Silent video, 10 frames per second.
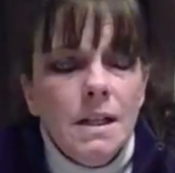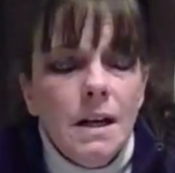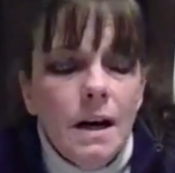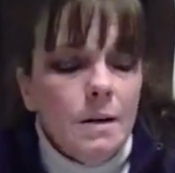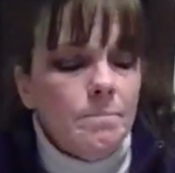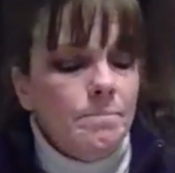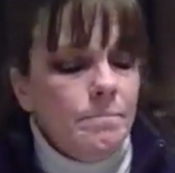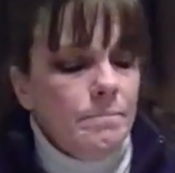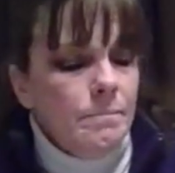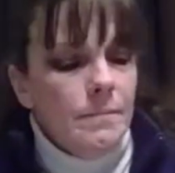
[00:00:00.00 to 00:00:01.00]
you
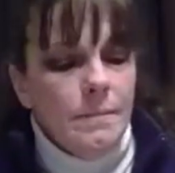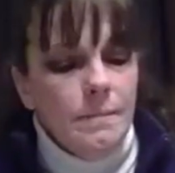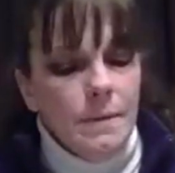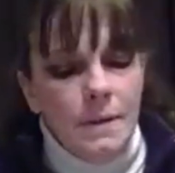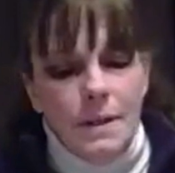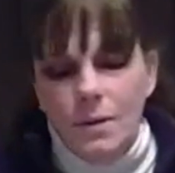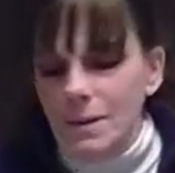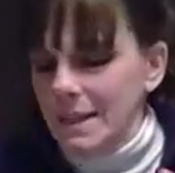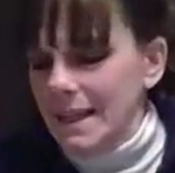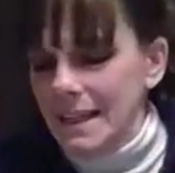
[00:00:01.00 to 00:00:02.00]
know, or
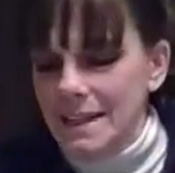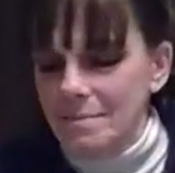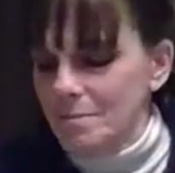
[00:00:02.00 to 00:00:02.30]
letting it